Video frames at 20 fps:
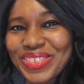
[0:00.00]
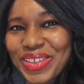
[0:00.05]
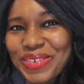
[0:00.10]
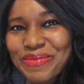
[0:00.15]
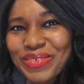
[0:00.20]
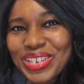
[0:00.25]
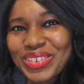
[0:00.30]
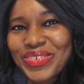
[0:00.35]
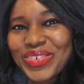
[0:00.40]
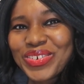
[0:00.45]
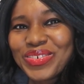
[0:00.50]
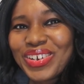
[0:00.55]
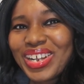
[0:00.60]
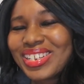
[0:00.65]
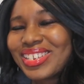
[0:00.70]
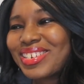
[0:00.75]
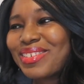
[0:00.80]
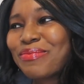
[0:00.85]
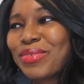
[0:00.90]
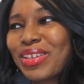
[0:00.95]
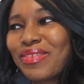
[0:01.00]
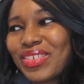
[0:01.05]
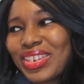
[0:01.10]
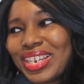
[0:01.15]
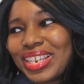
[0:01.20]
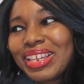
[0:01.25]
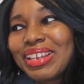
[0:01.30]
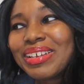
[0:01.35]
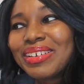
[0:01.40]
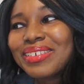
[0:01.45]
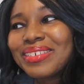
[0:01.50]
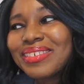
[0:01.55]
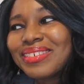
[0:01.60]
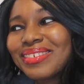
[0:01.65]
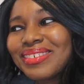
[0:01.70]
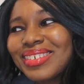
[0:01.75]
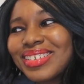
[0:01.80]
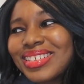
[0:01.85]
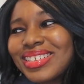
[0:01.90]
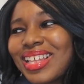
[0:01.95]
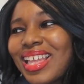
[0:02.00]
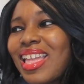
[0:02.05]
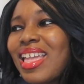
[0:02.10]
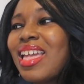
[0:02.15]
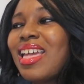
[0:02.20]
so much for watching my video.